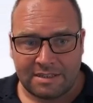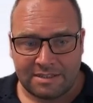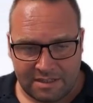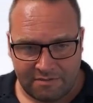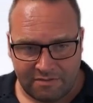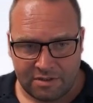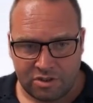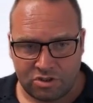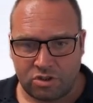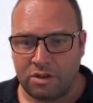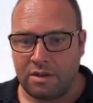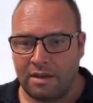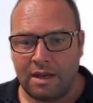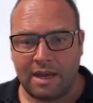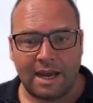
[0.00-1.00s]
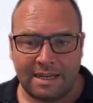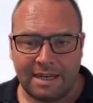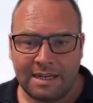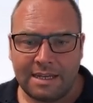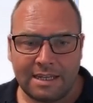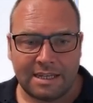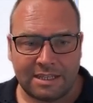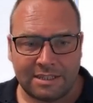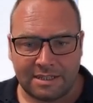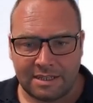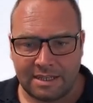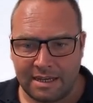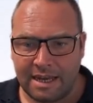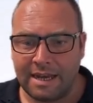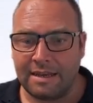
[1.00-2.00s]
this definition, I can
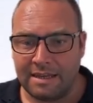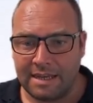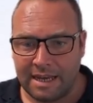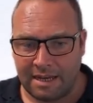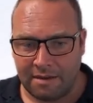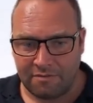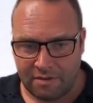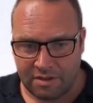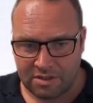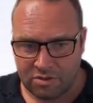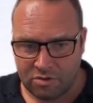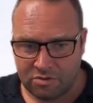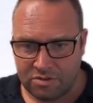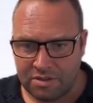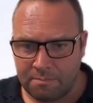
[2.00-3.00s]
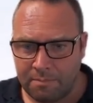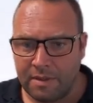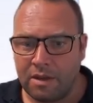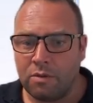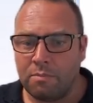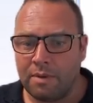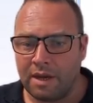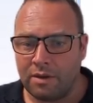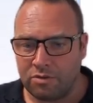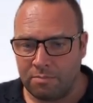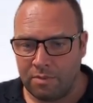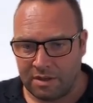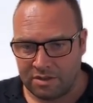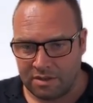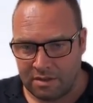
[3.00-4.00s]
easily and carefully use the middle mouse
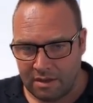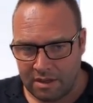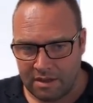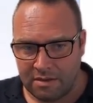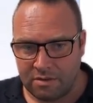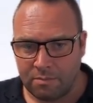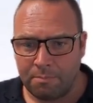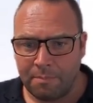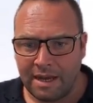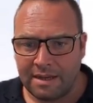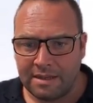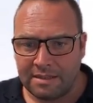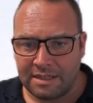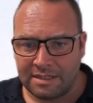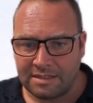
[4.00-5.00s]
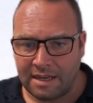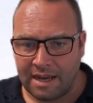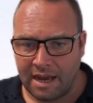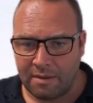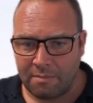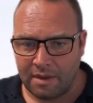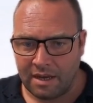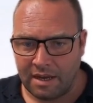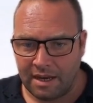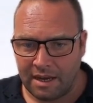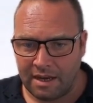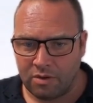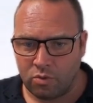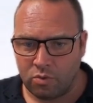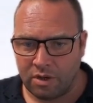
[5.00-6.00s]
button to bend this tab
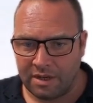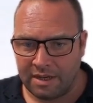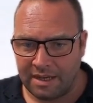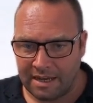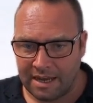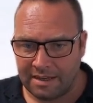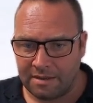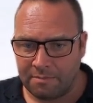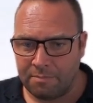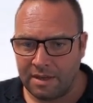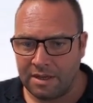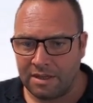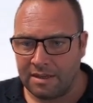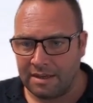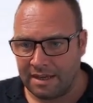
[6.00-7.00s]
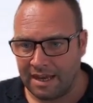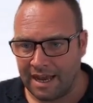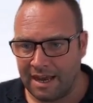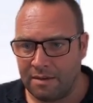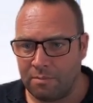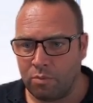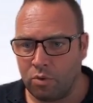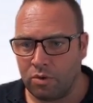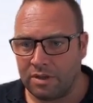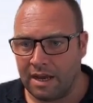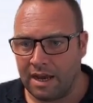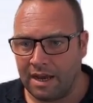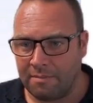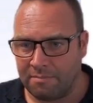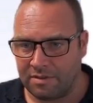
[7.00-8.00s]
and quickly and immediately add more
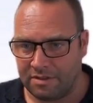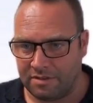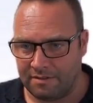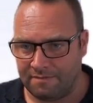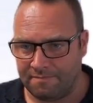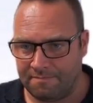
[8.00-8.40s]
tabs.